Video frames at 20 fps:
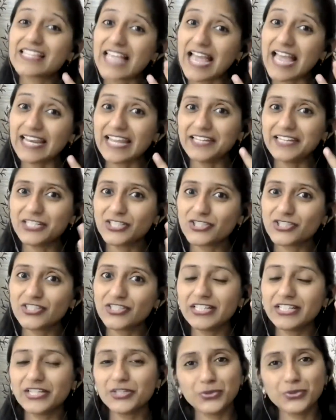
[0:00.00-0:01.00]
And
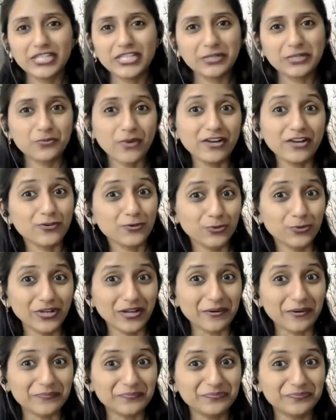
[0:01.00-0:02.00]
additionally, you need 1
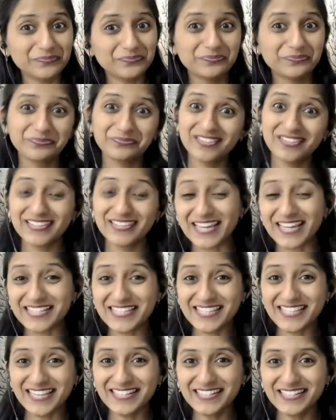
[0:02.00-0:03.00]
ruler.
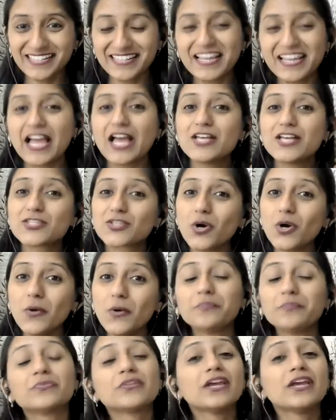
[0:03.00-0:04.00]
That's it.
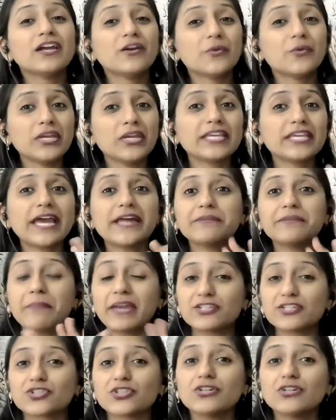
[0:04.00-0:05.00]
So we can
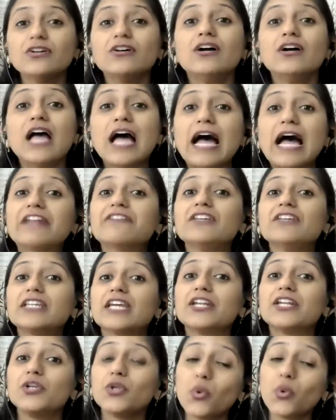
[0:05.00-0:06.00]
measure and we
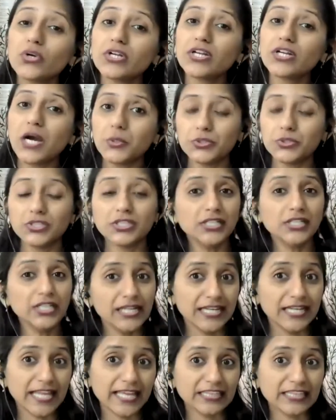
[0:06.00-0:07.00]
can note down the
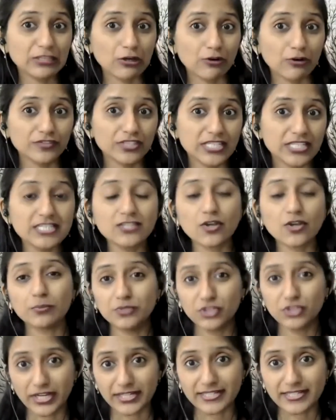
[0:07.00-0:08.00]
length of these
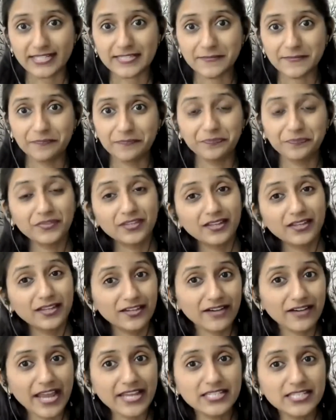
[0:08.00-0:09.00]
objects,
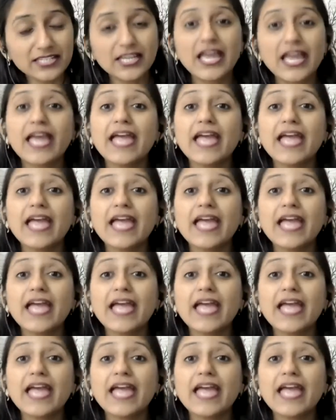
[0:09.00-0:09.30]
right?